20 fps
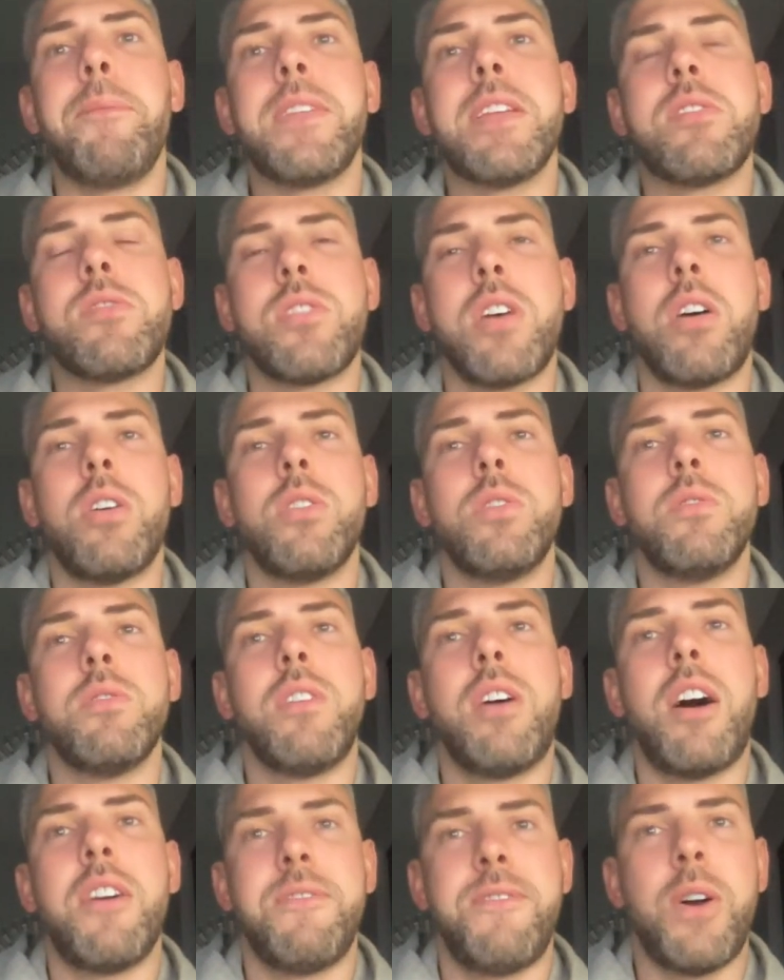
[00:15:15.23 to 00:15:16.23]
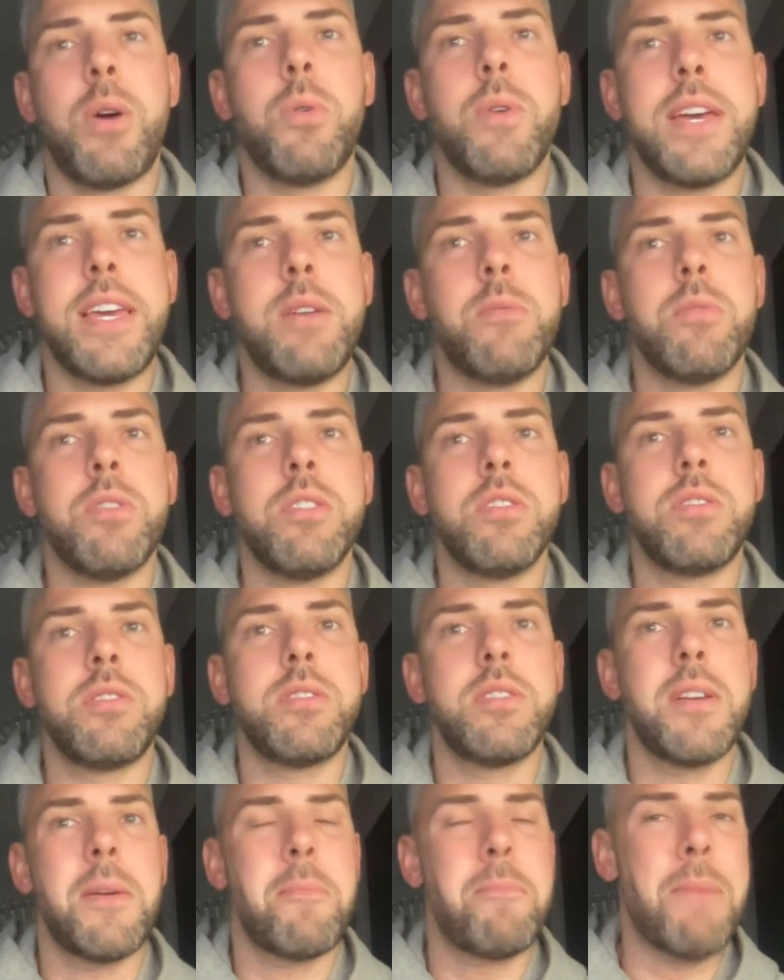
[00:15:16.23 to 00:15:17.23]
So I felt he
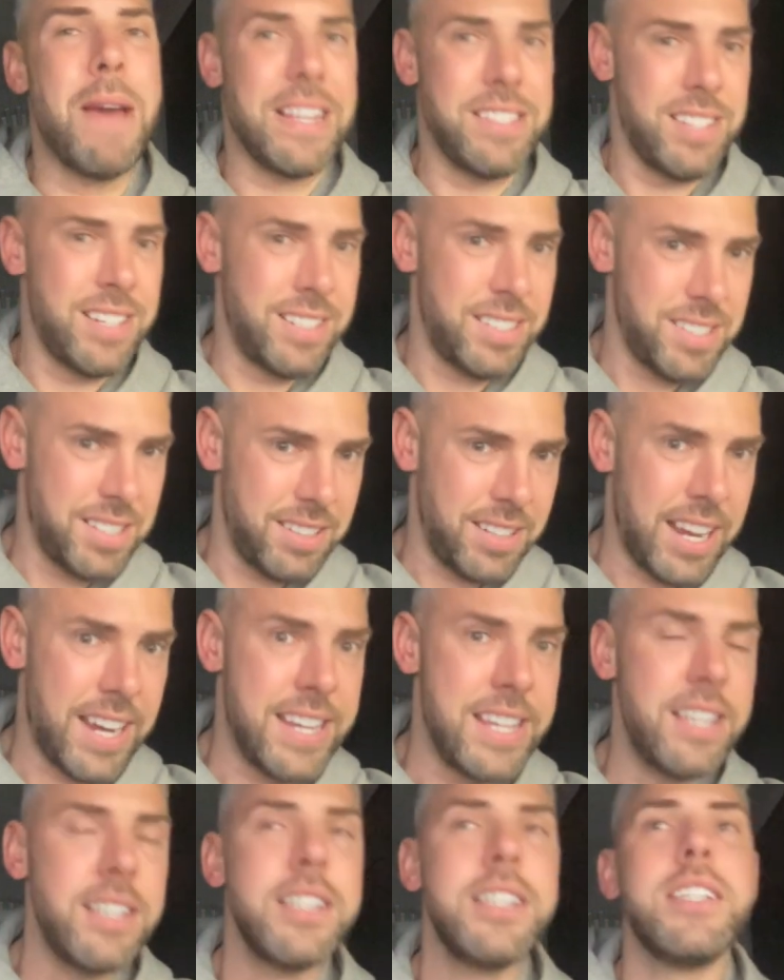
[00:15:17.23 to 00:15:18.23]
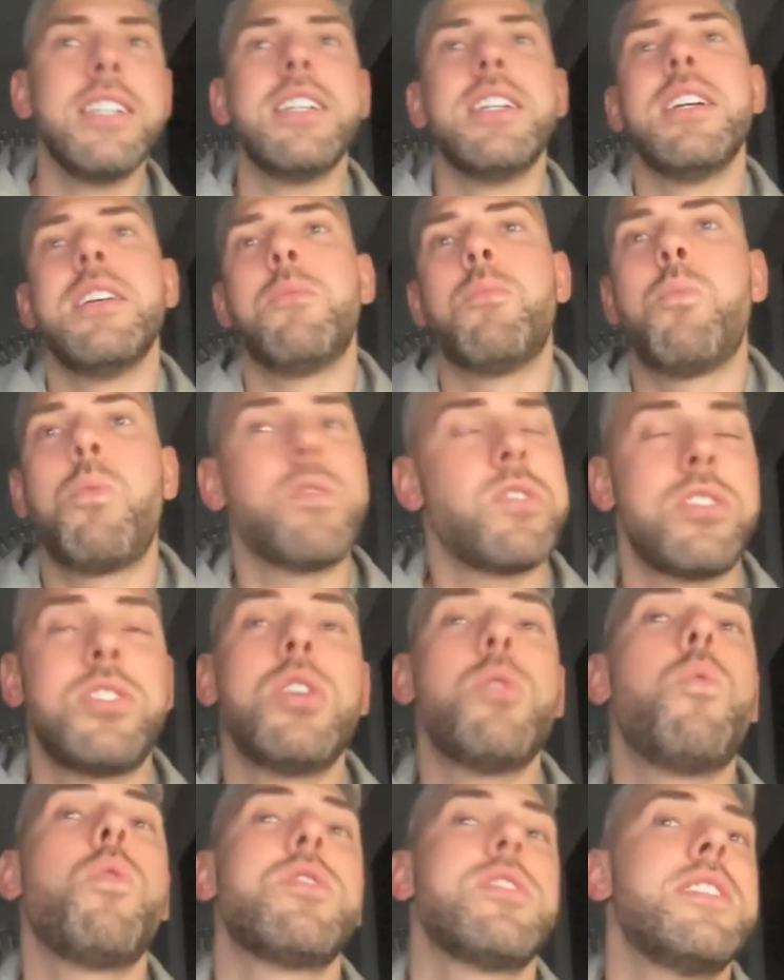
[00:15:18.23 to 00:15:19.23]
was better today.
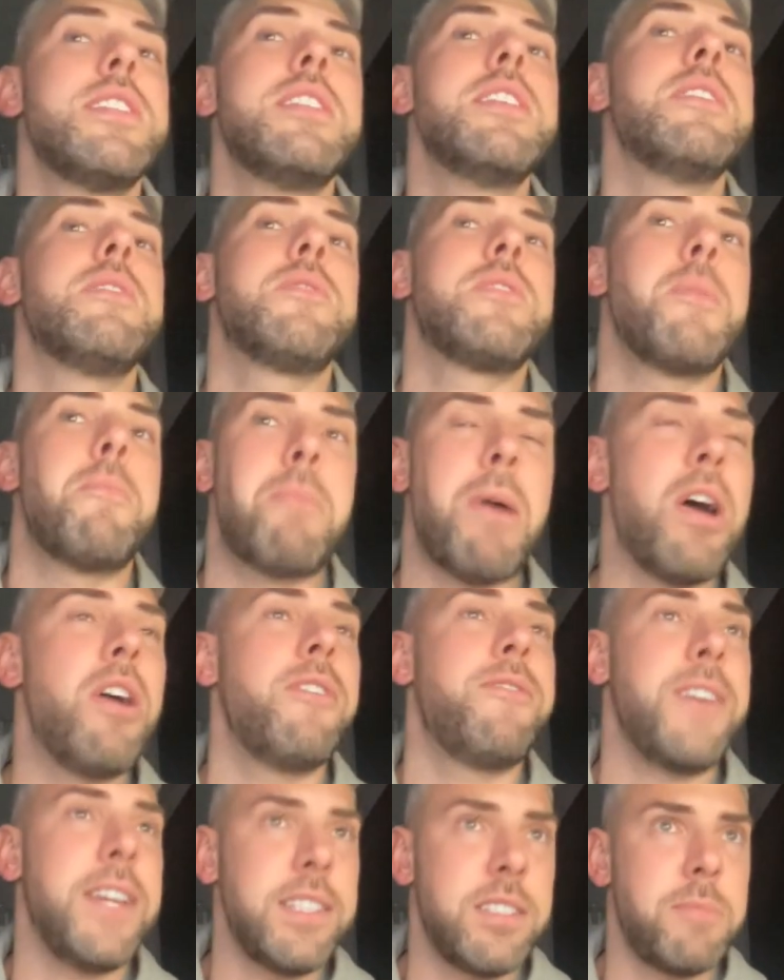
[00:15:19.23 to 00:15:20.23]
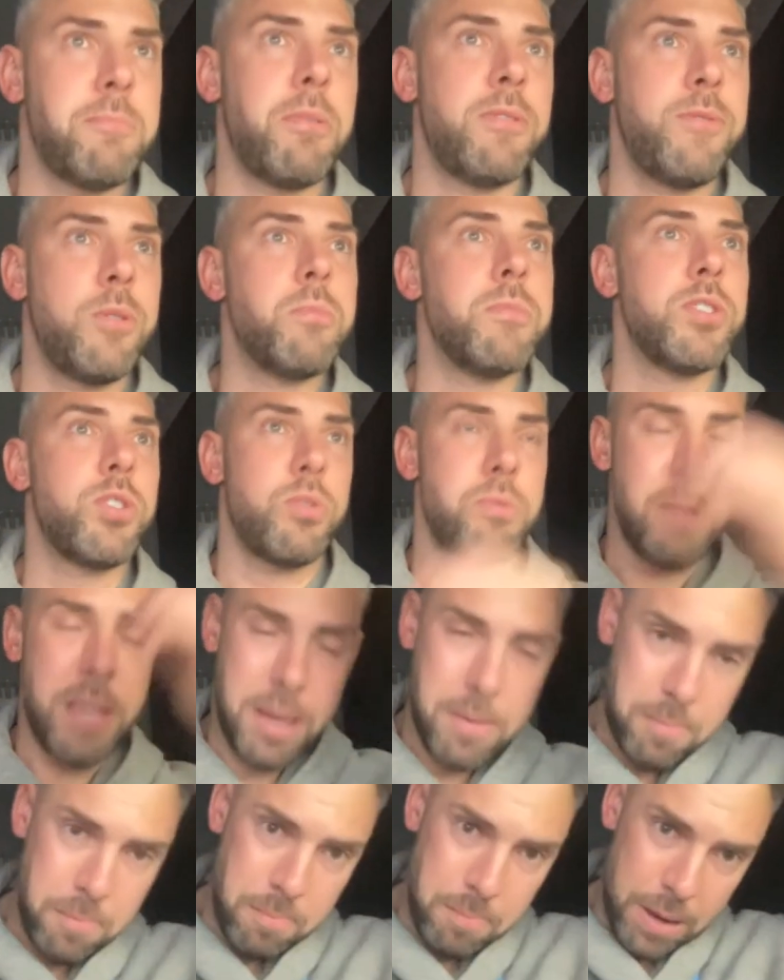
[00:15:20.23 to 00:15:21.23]
Still wasn't the perfect performance from
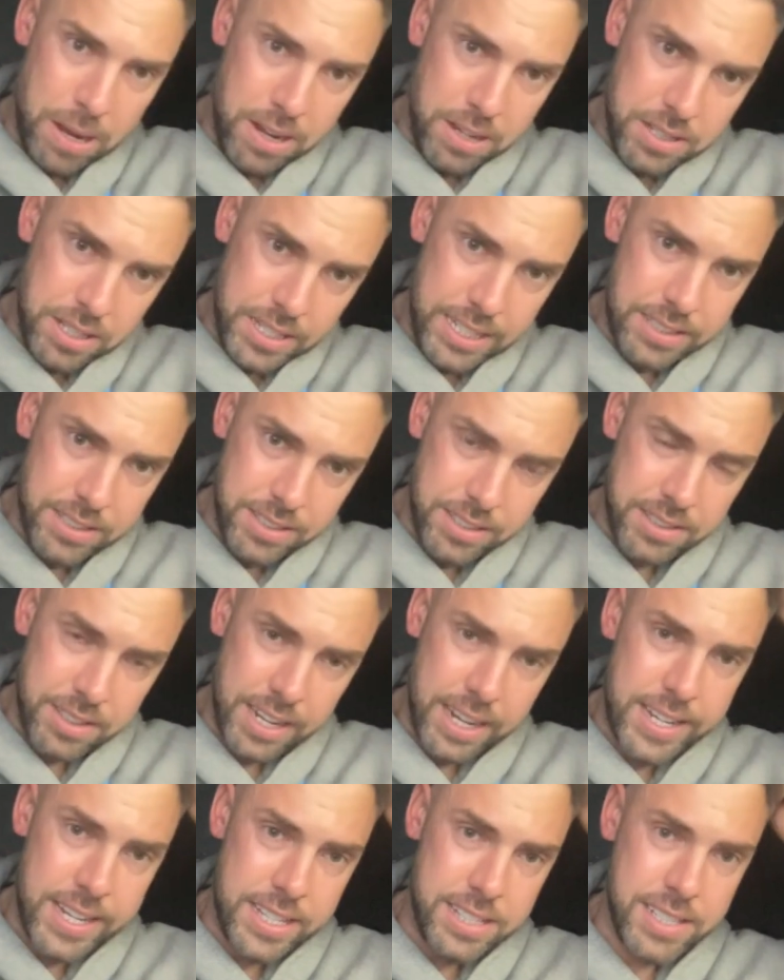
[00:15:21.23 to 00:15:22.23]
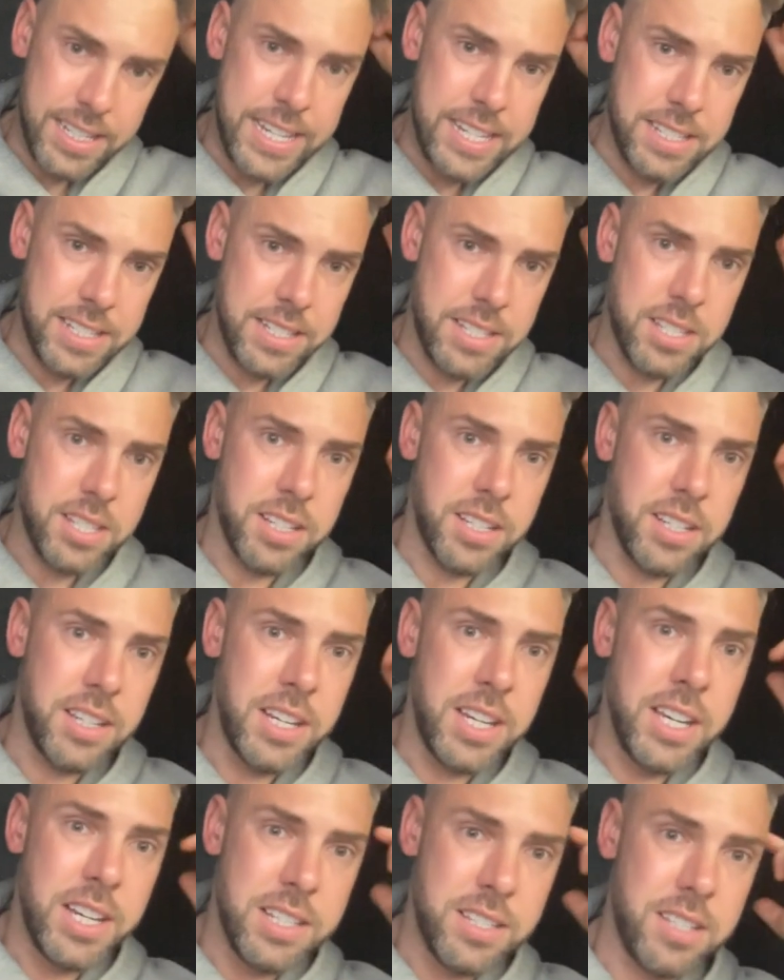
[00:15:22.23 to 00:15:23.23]
him, but at the end of the day, he's easy to
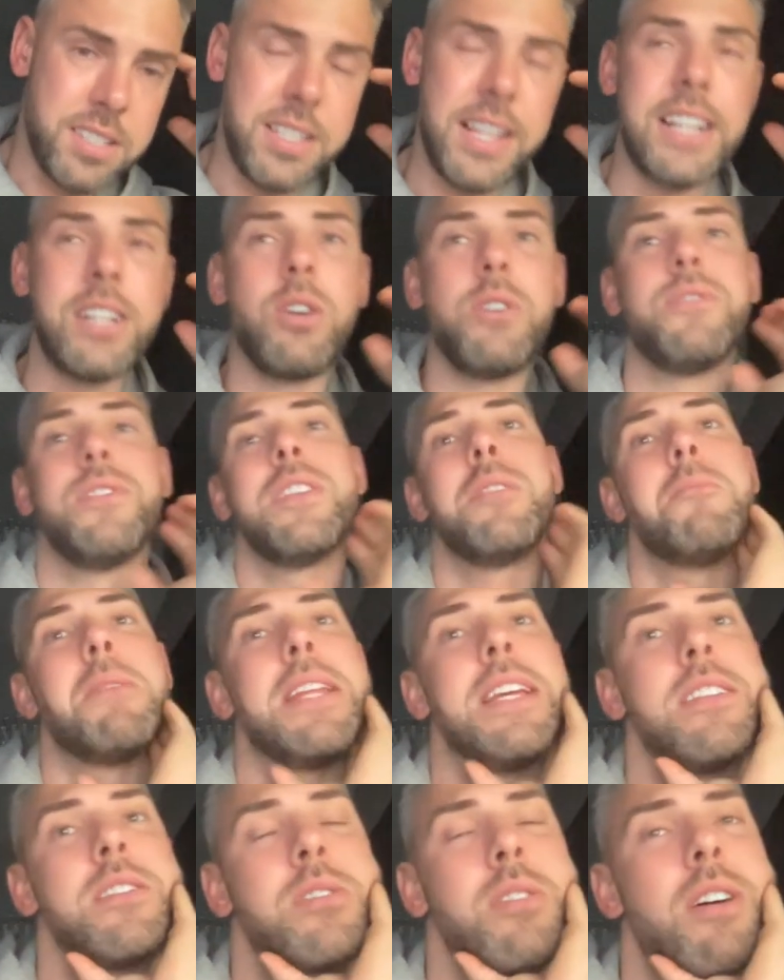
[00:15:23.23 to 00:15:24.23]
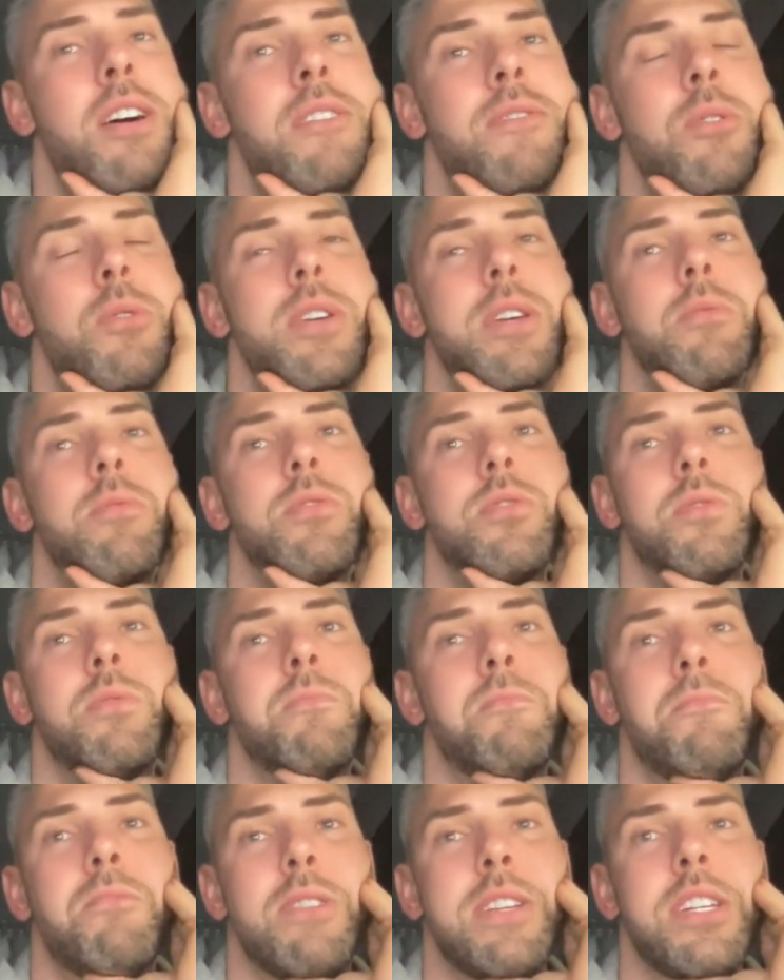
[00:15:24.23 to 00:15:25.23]
slag off at the minute. So I thought he was
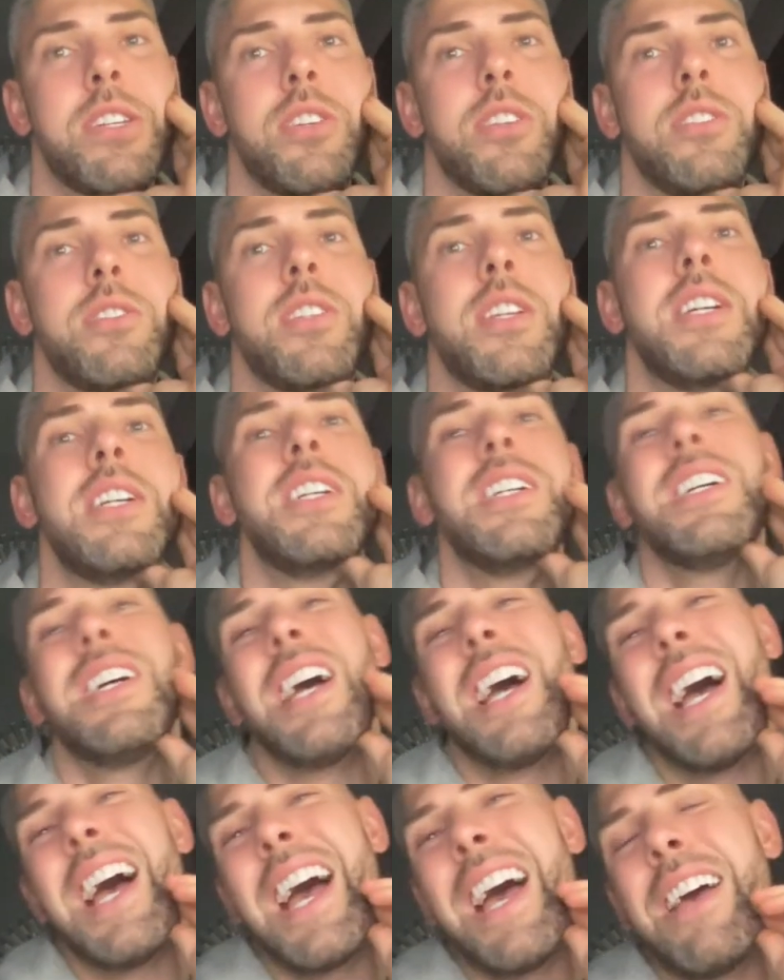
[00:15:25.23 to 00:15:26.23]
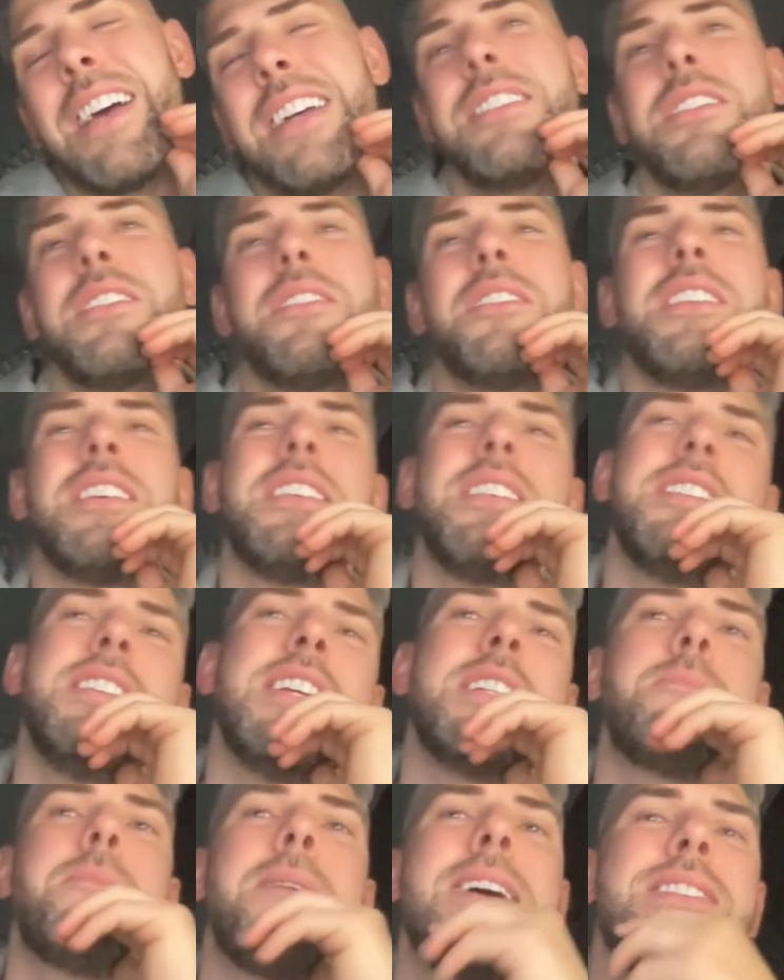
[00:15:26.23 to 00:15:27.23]
pretty good. And
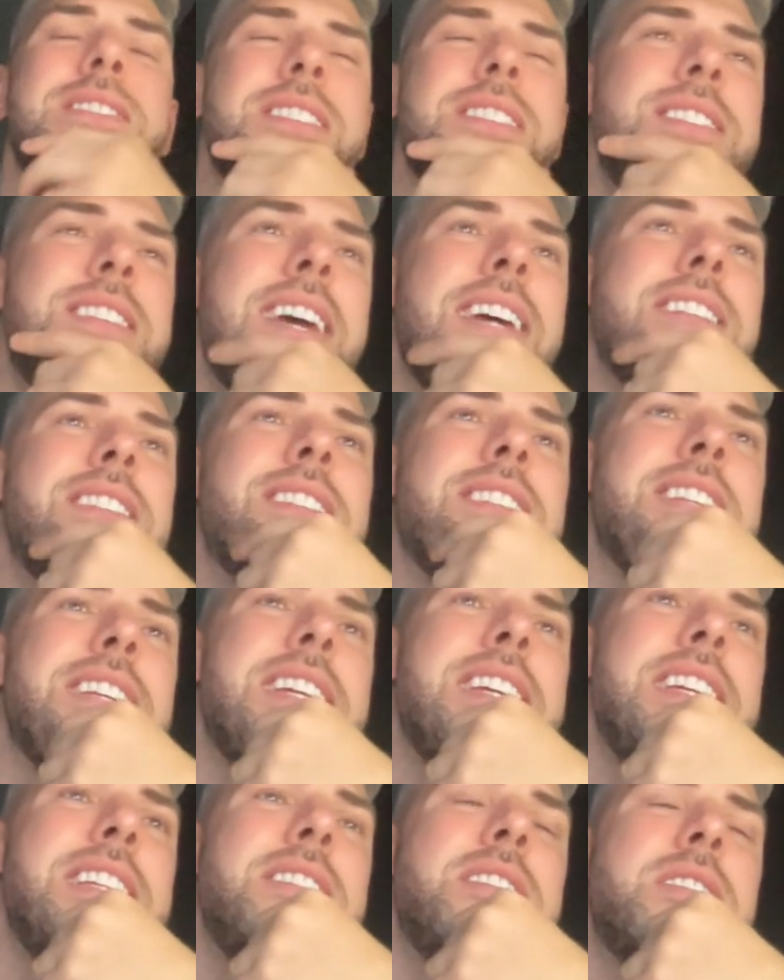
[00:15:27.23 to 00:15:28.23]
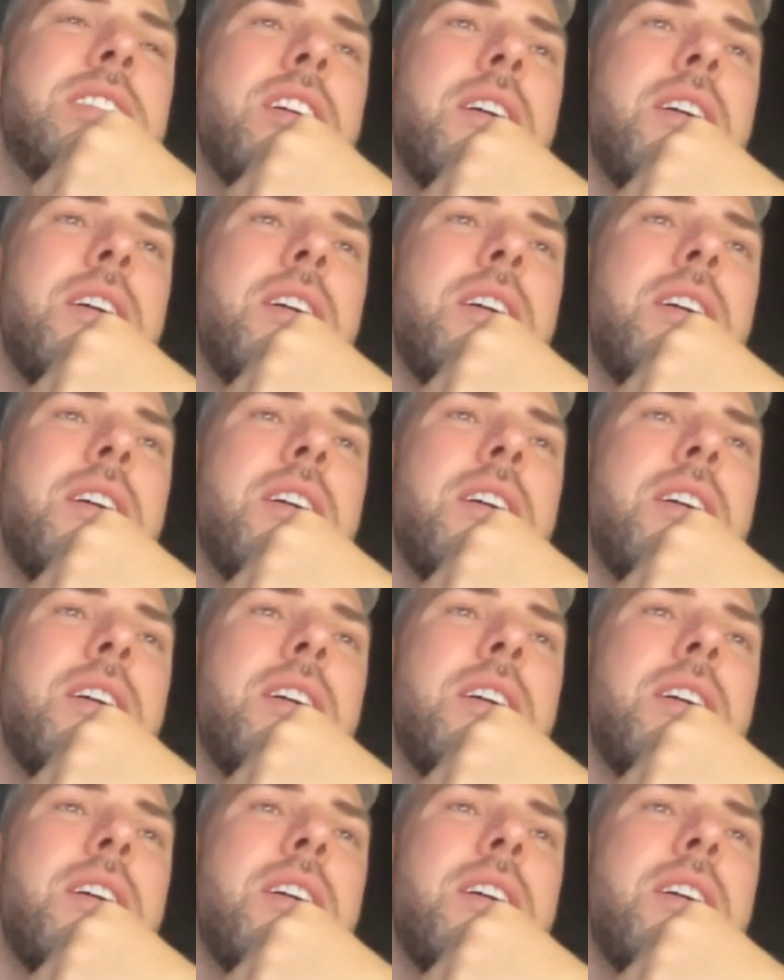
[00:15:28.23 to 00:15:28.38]
Nisbet, as I said, he